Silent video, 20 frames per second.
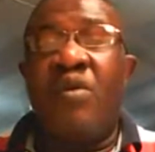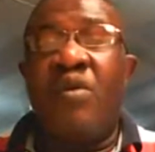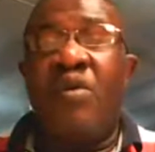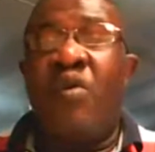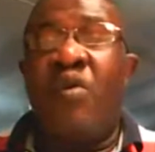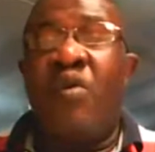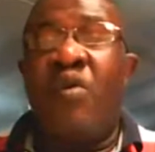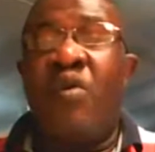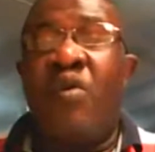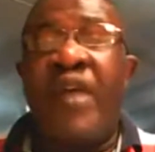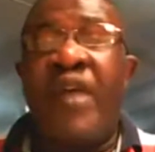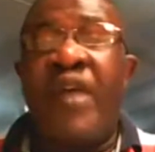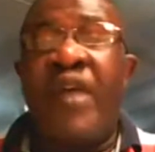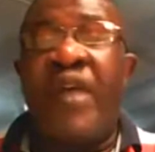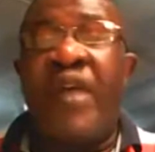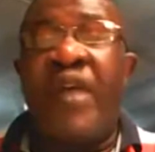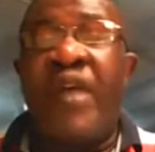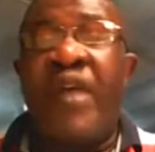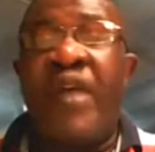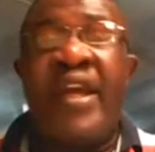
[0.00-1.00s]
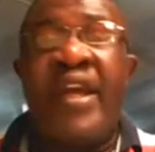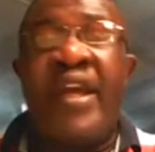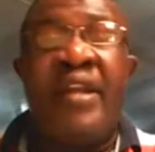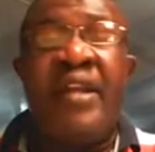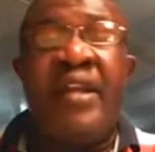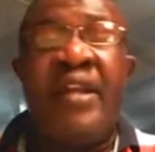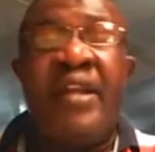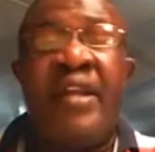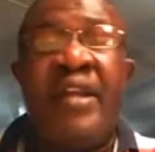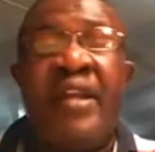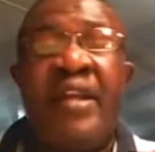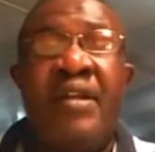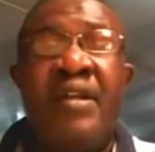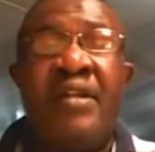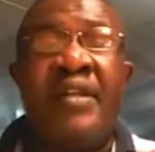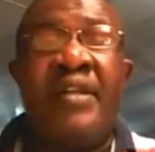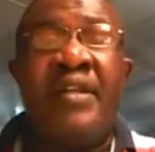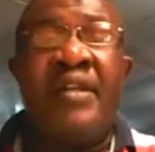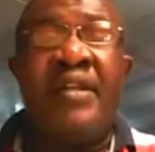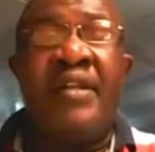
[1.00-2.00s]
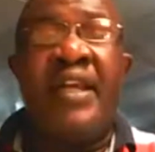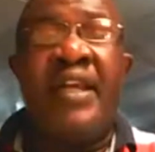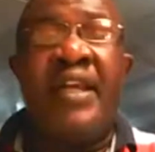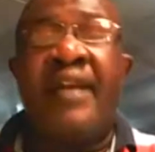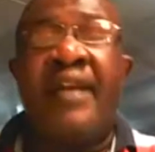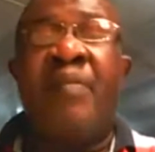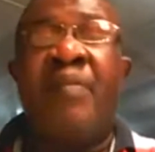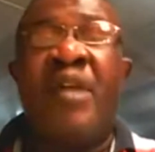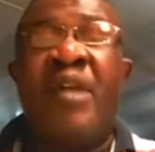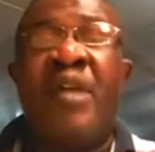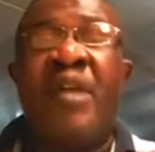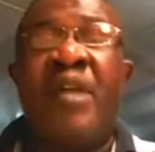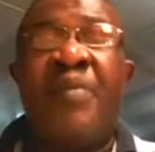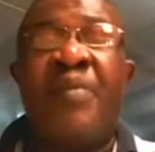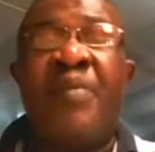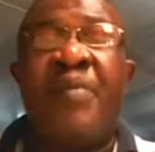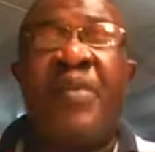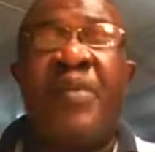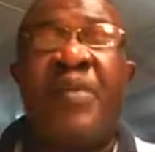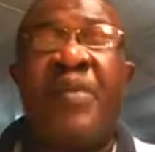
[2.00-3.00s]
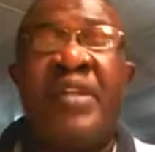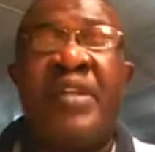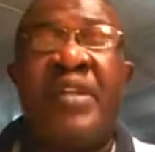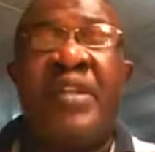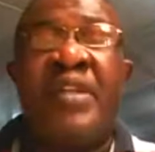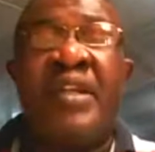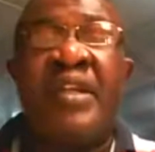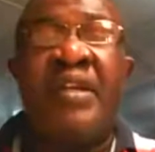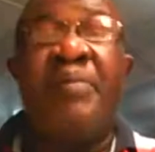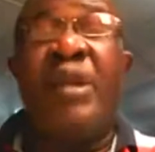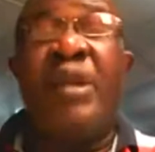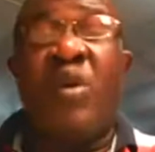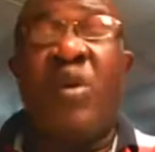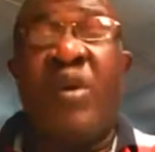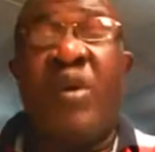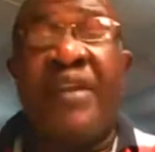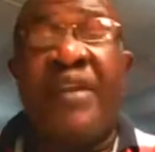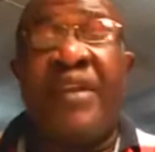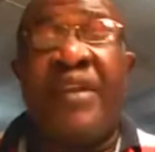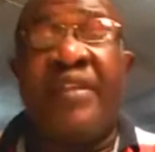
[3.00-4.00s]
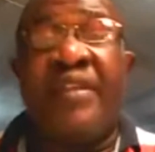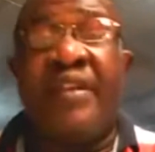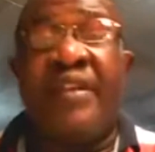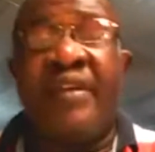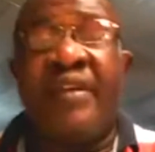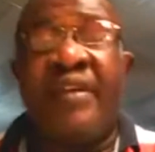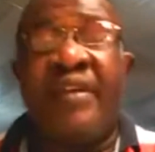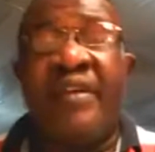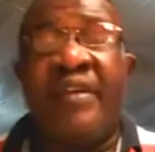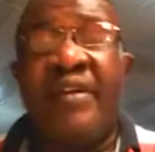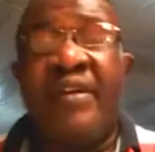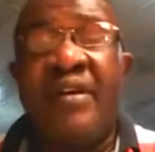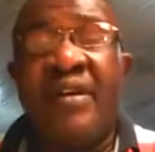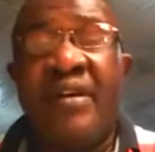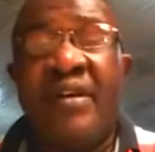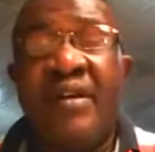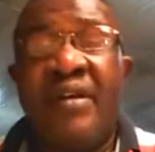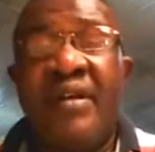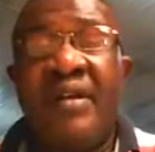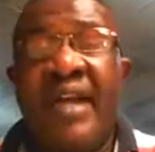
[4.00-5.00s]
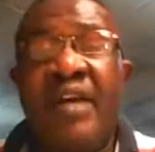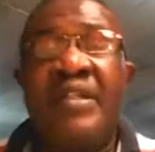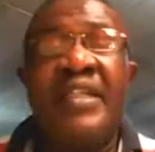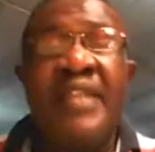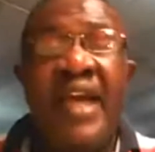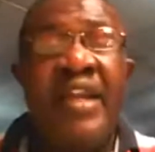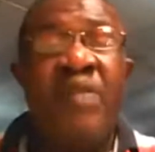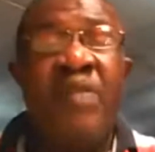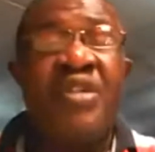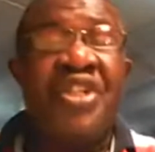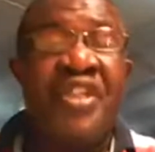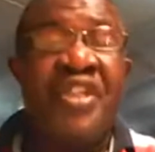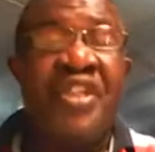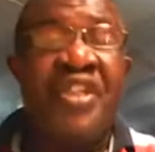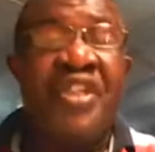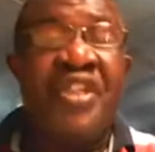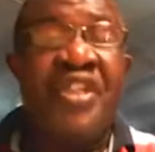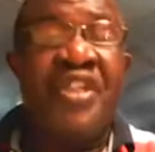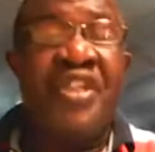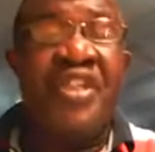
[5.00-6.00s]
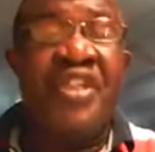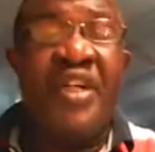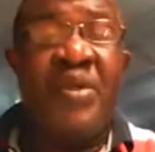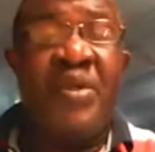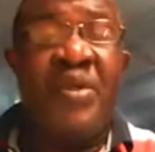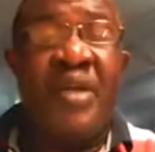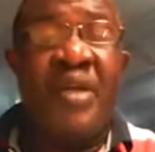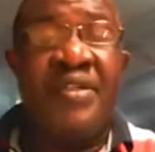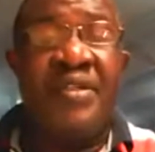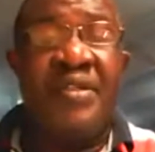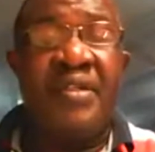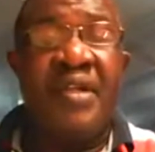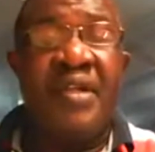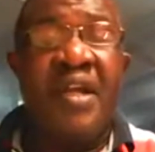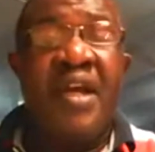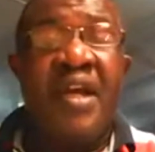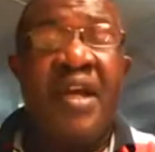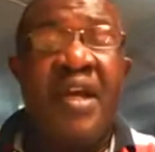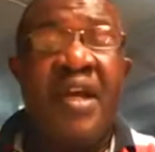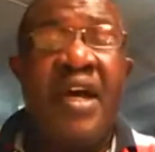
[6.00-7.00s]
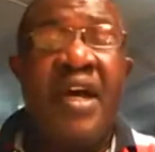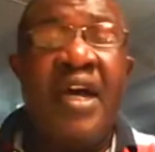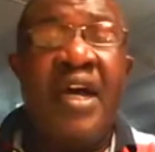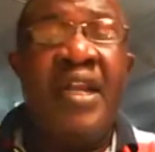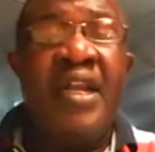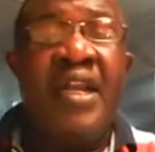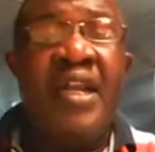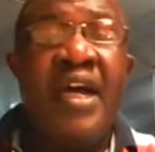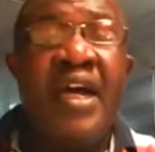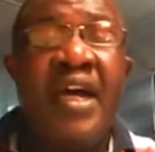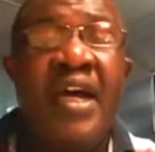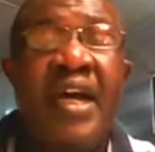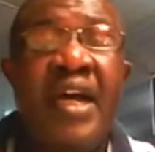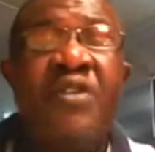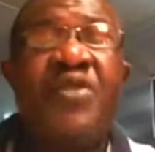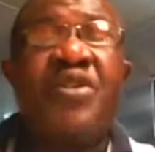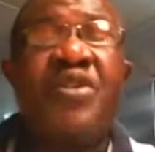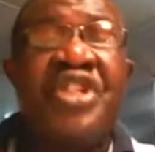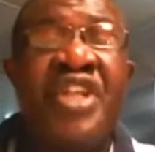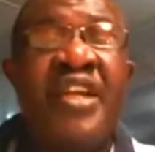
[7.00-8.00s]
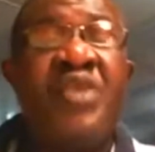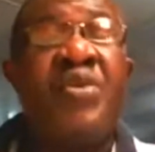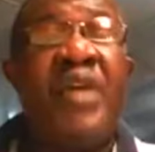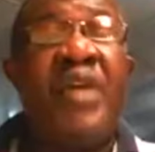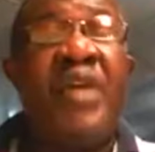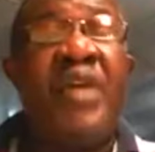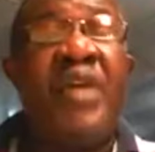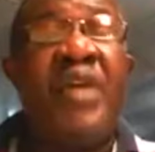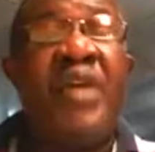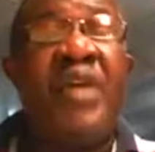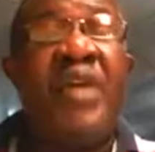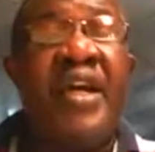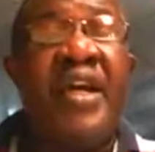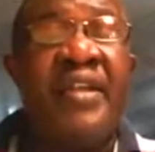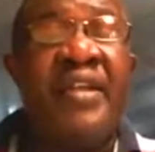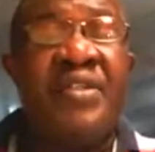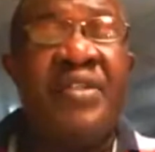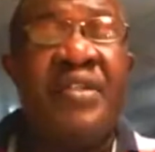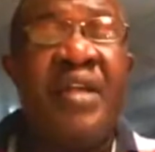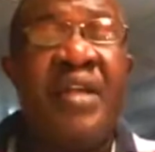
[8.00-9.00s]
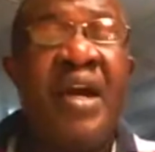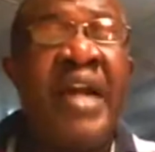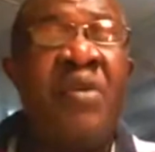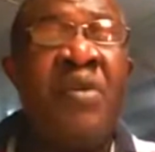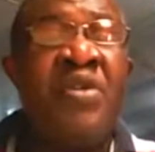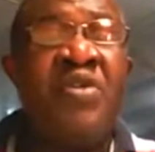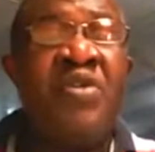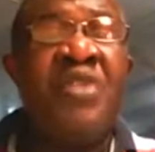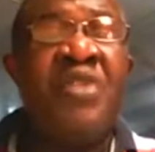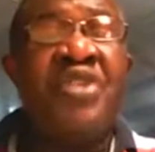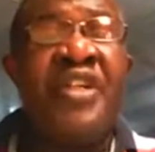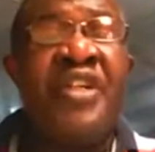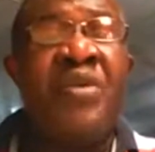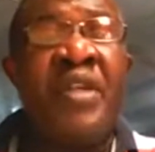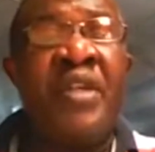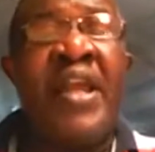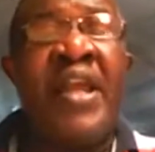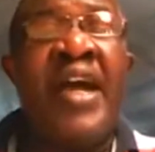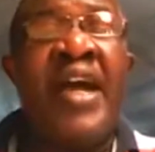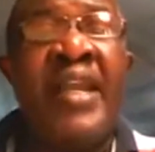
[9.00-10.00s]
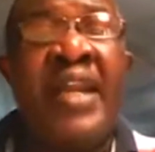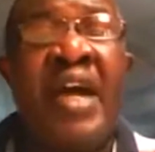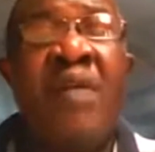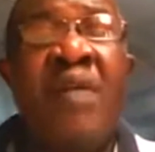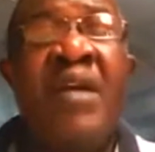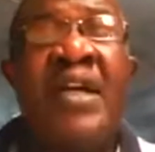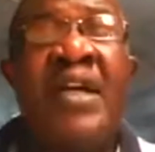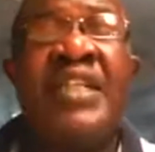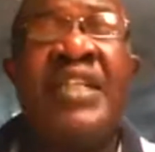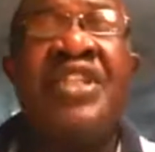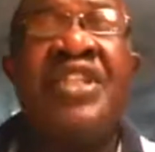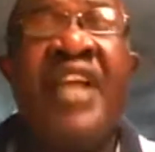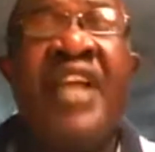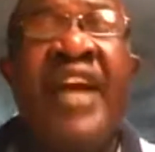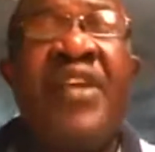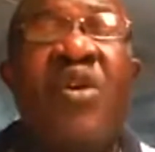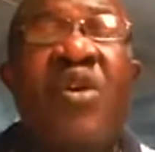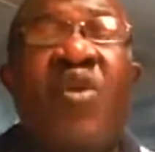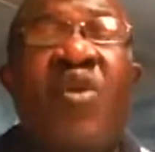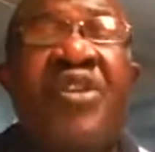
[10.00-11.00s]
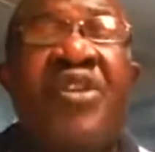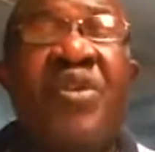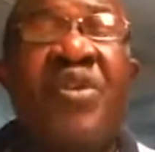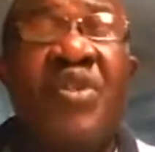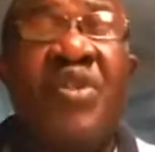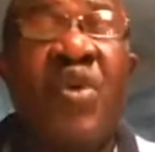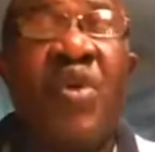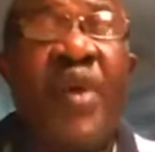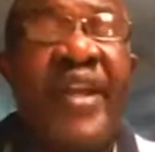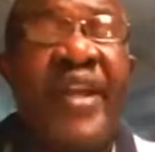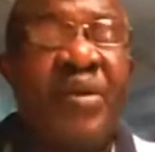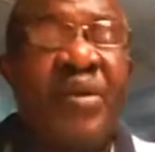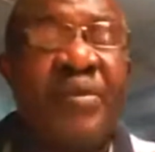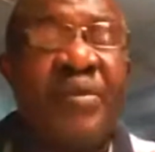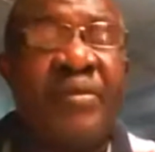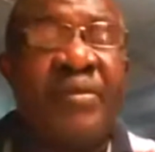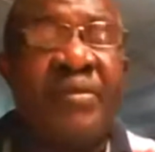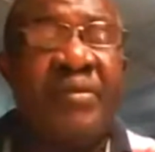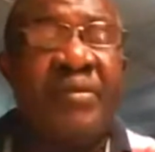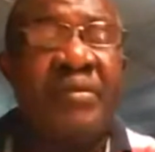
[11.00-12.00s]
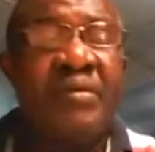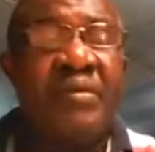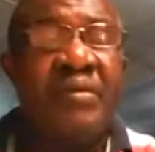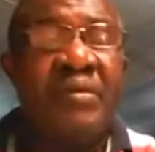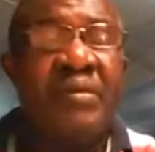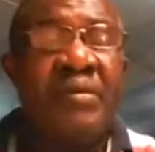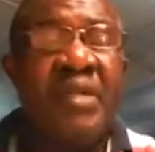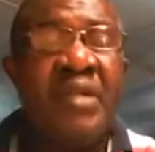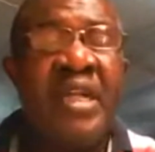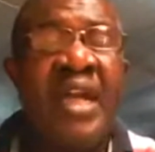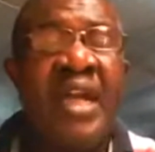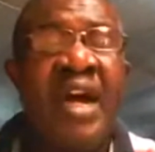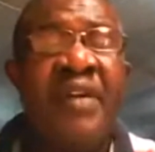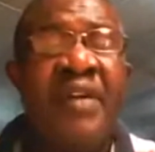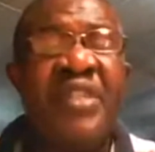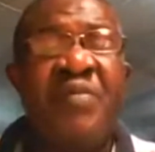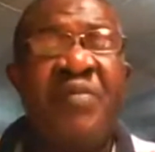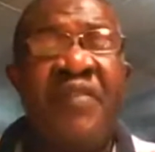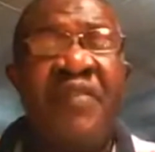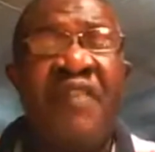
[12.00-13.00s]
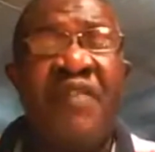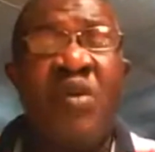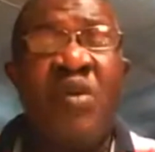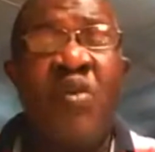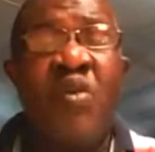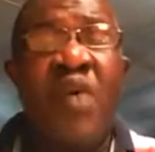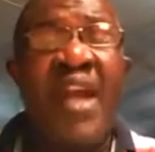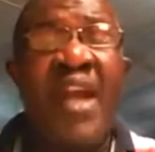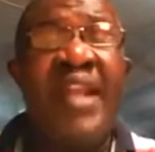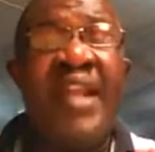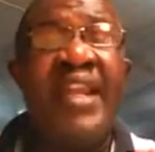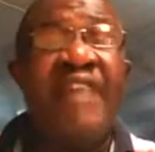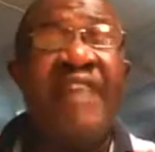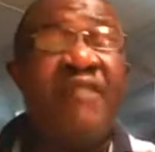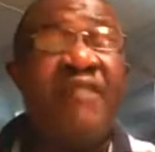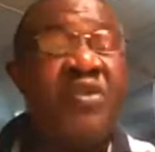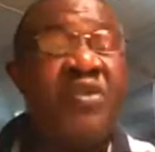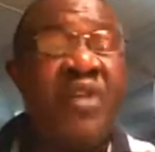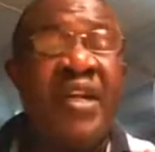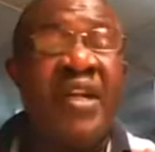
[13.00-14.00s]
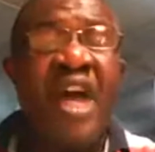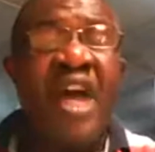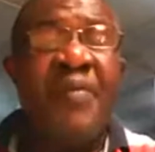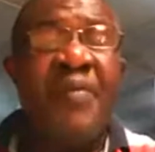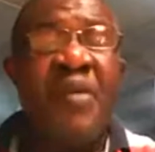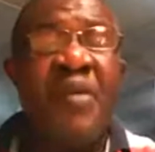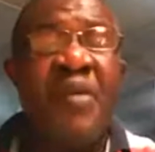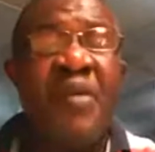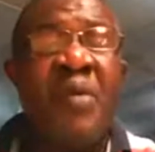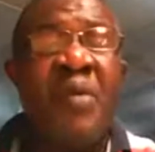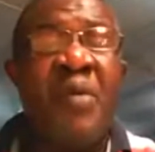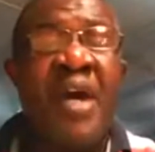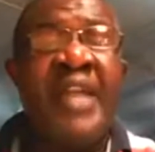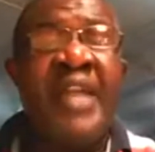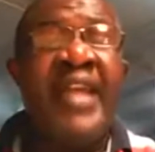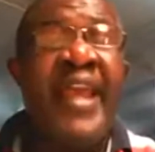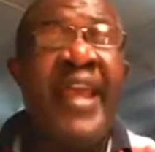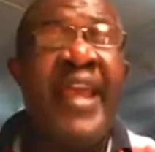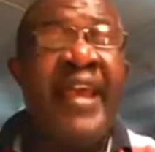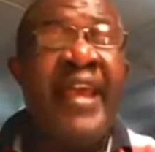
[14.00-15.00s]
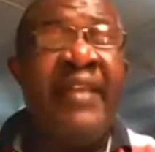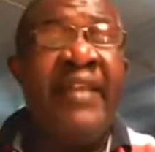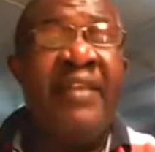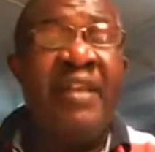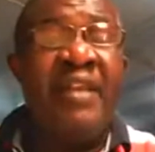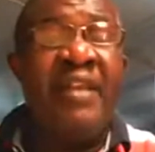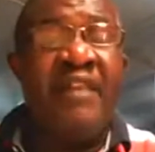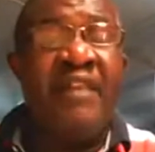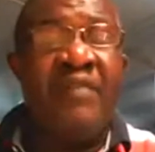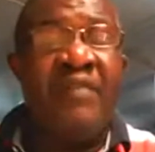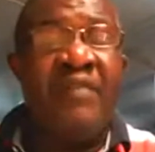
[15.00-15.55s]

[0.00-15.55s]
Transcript: when they come up with the billion coin thing. Idea was shared to others, and other to others. They shared in all. Now it's moving from one level to another. Now probably at the nth level,